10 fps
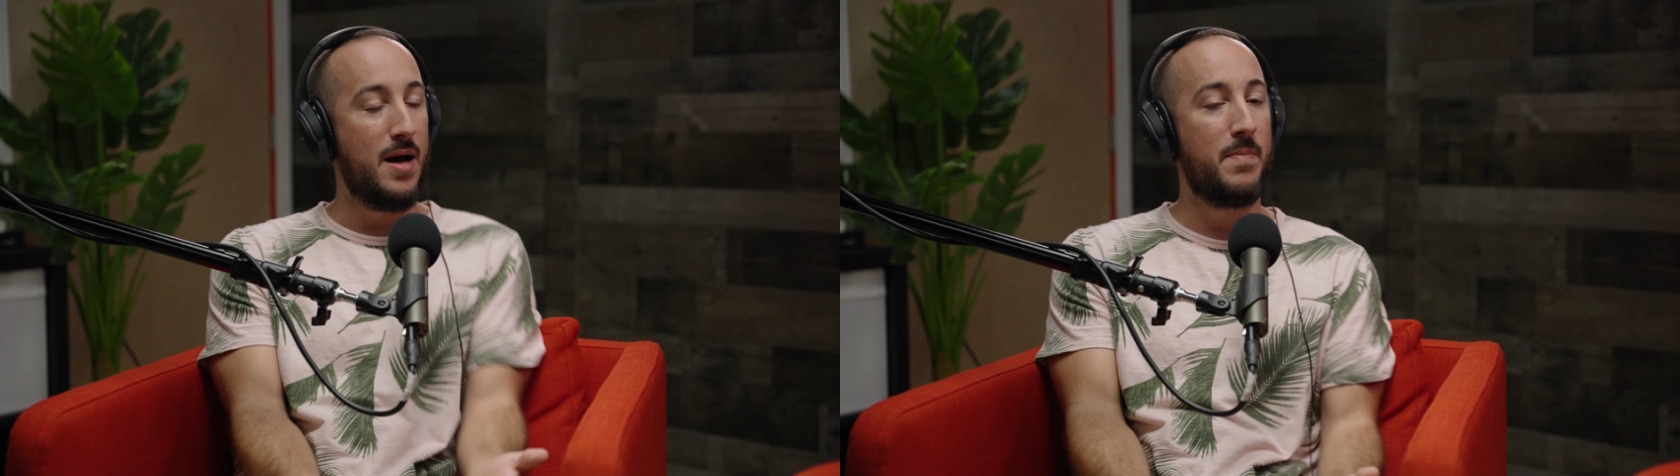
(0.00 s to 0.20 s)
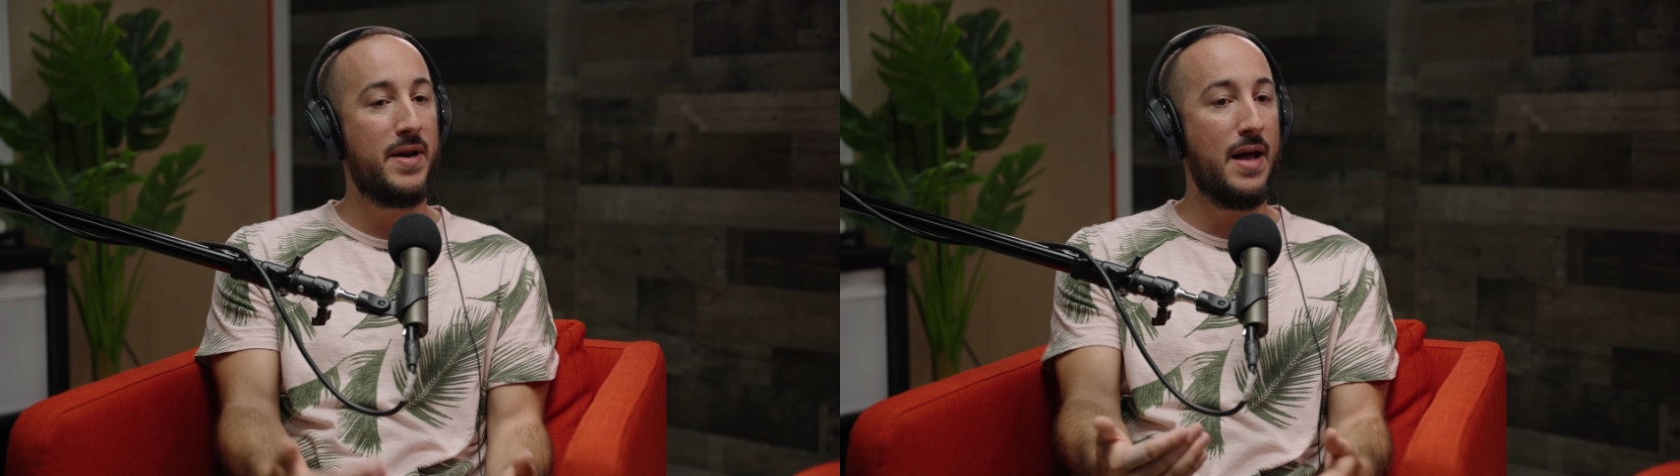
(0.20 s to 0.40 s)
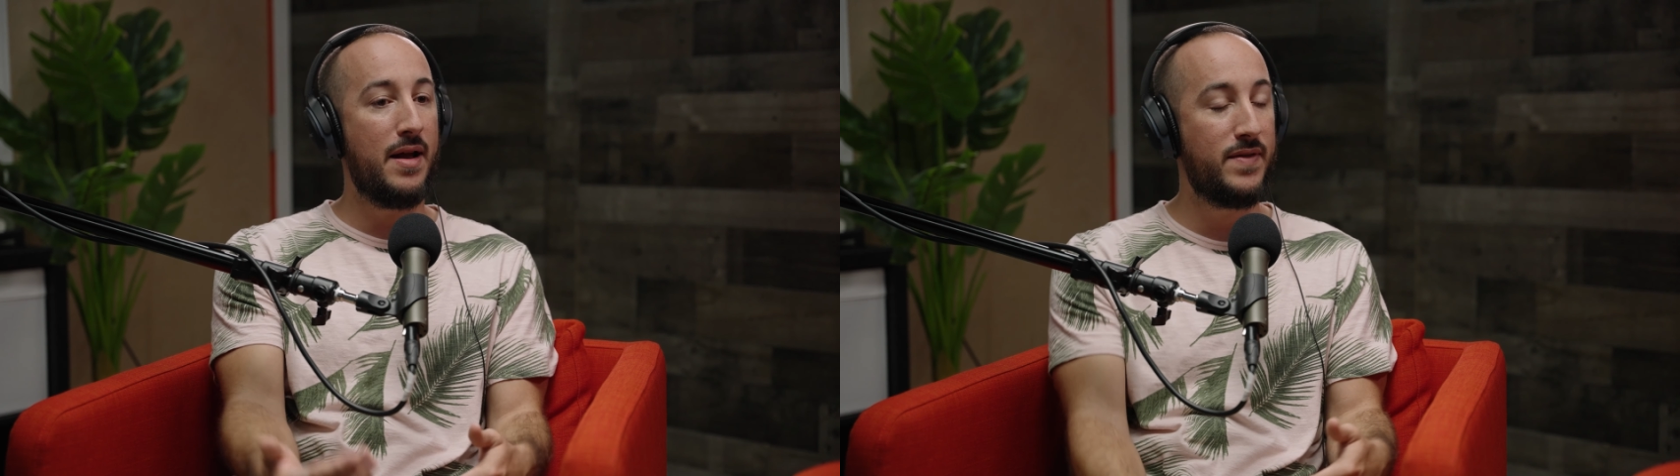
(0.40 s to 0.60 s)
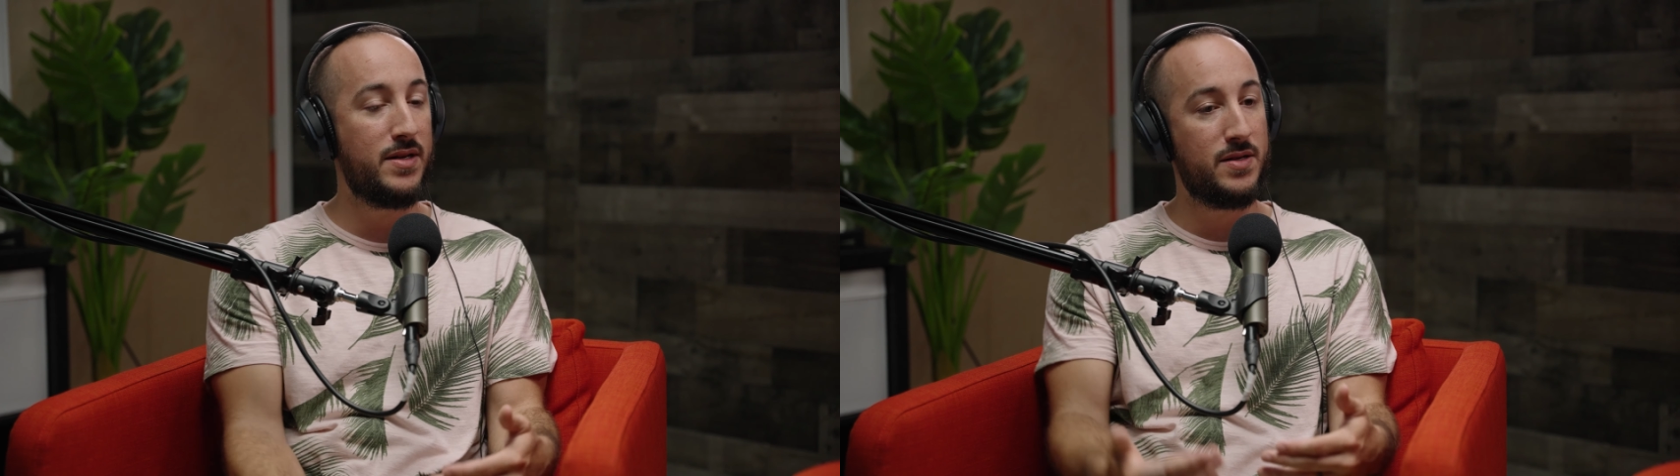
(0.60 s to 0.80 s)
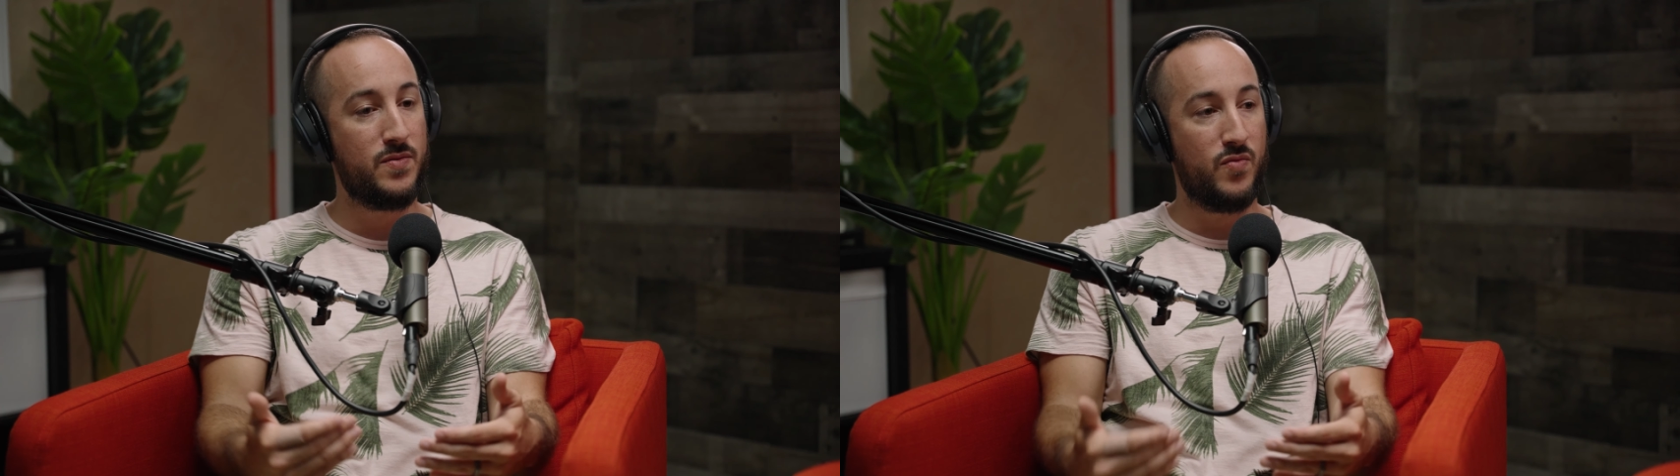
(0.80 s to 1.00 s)
But I have
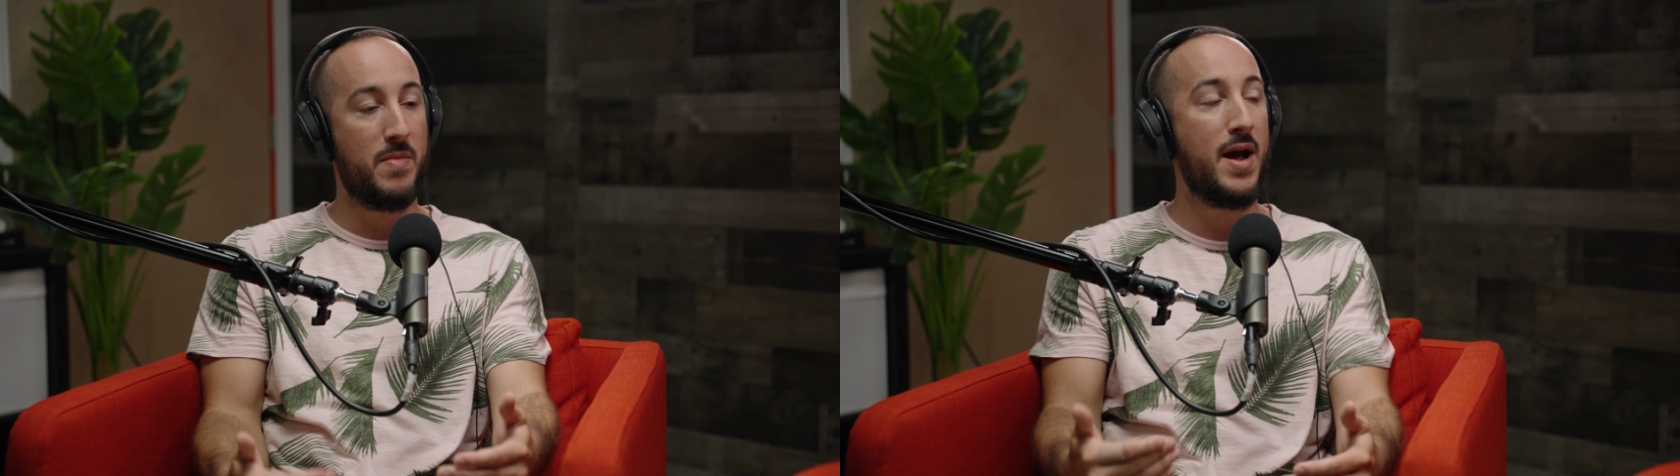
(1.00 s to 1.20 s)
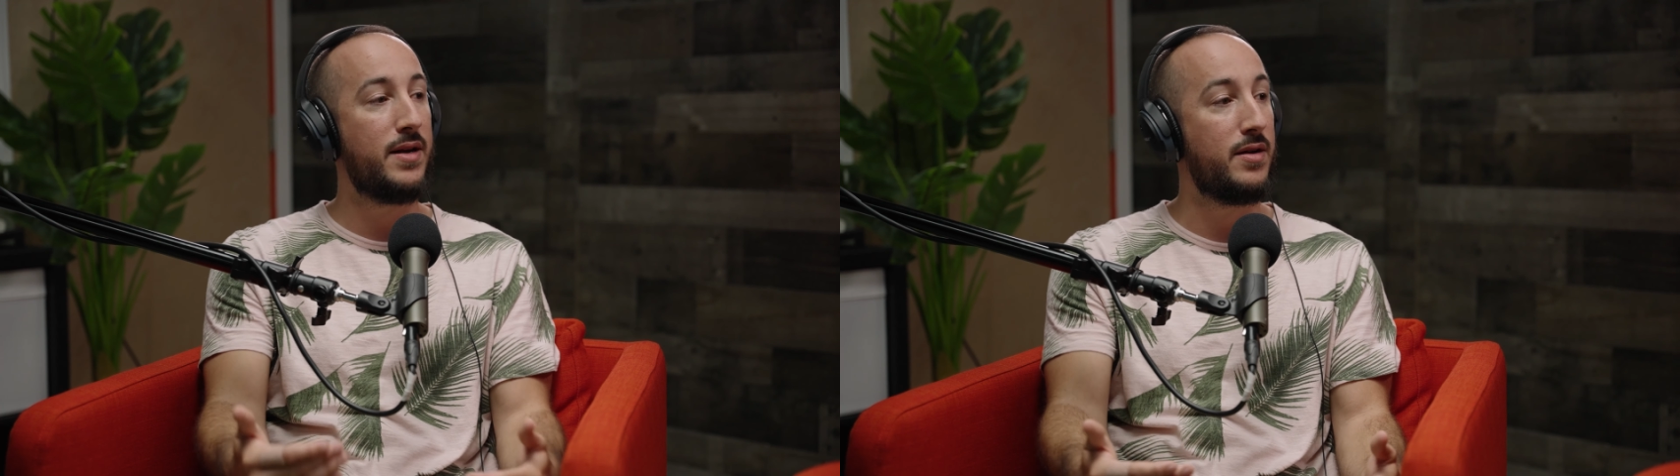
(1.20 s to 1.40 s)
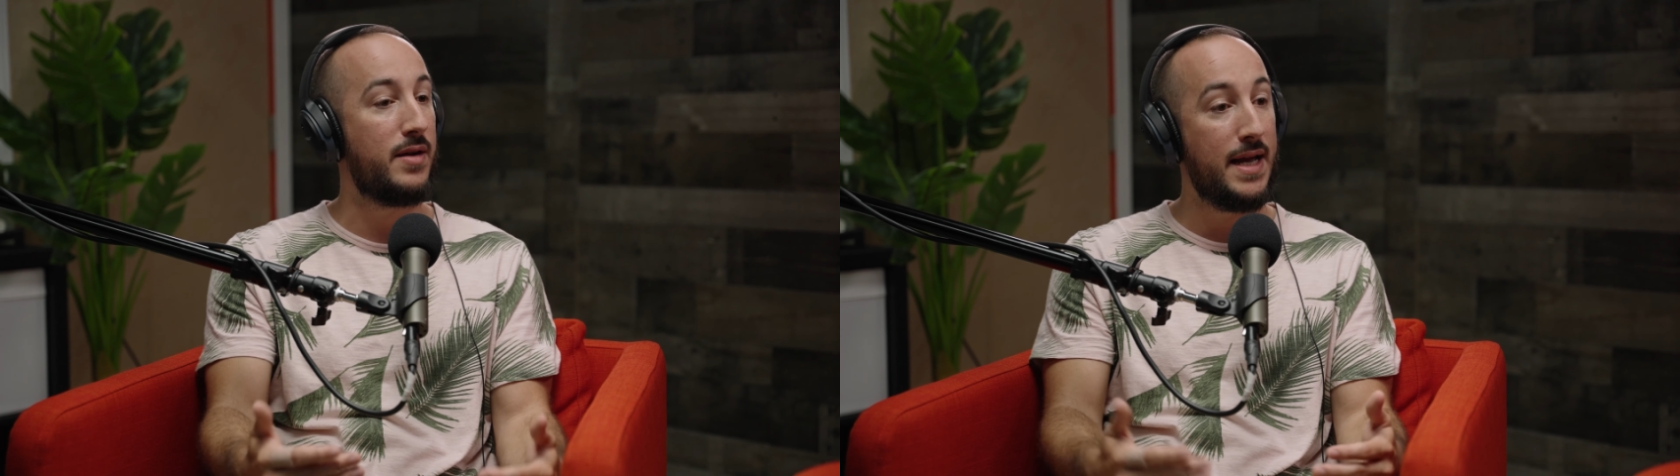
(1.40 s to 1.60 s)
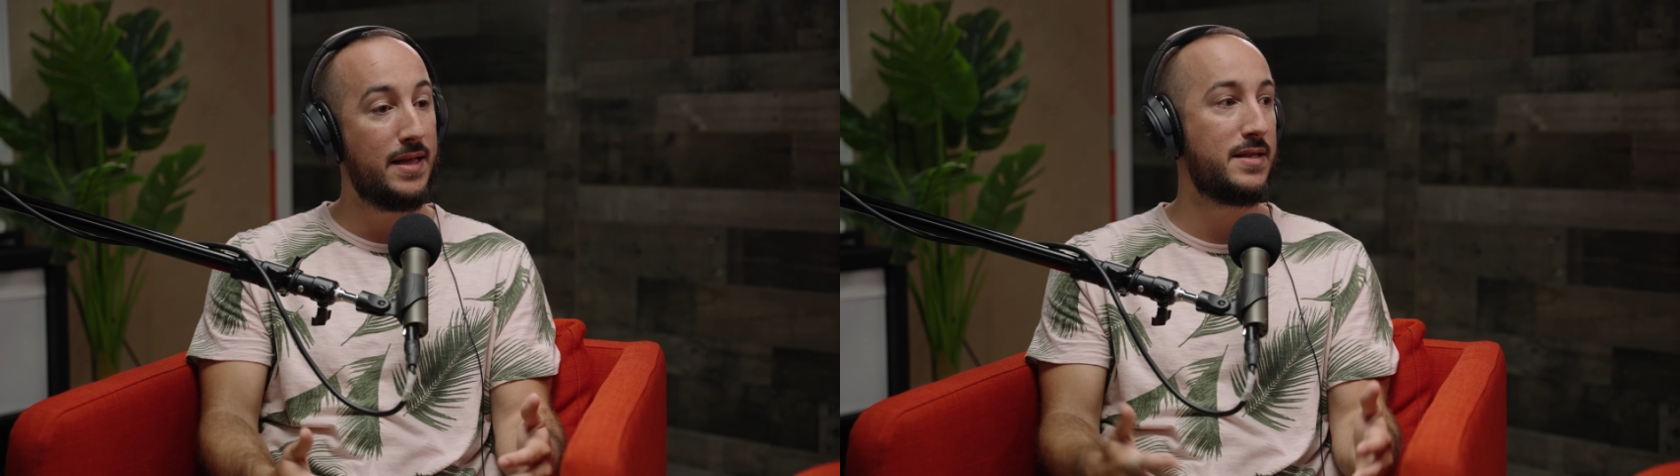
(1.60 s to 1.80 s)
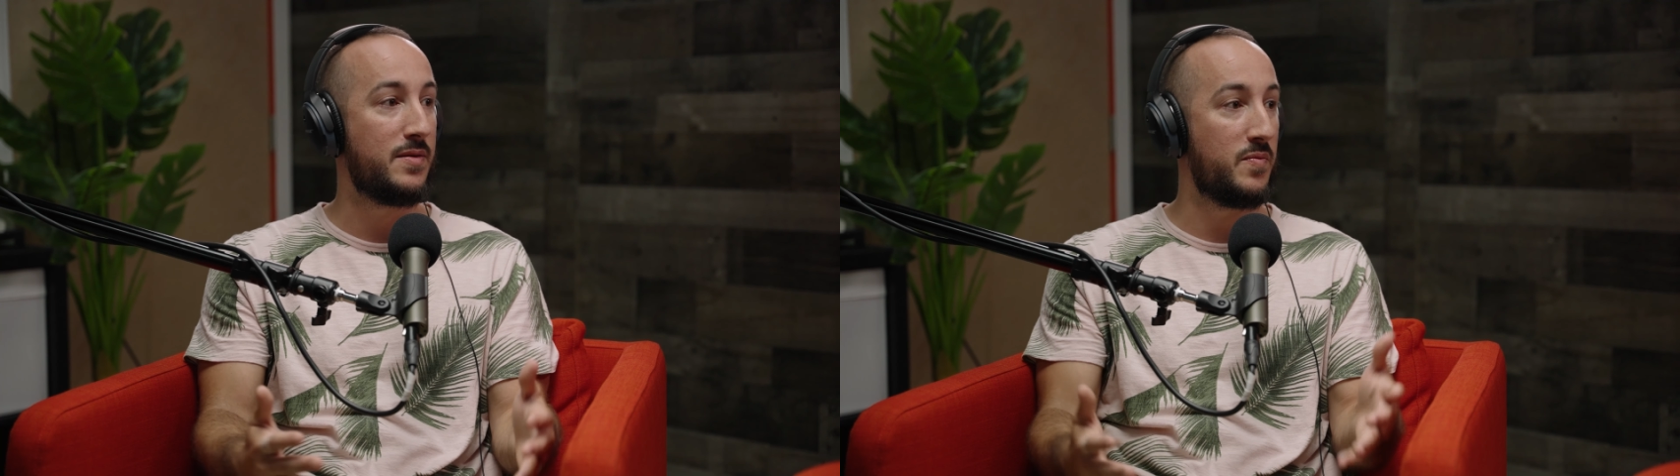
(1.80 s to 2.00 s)
to just remind her, "Hey,
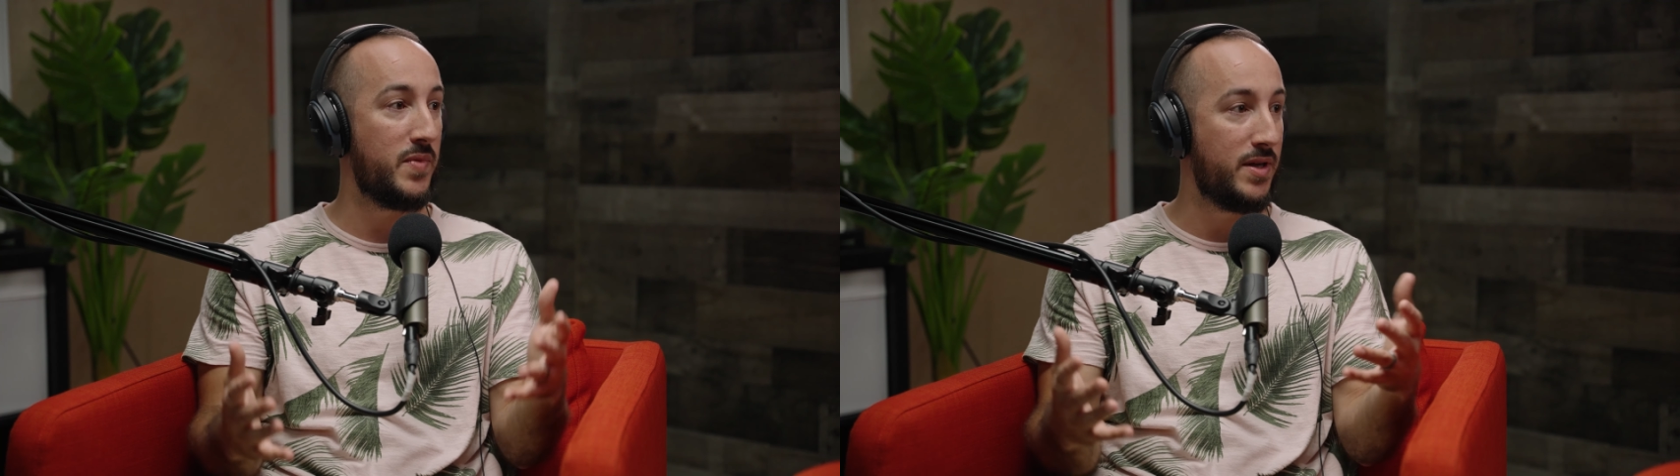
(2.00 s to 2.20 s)
listen,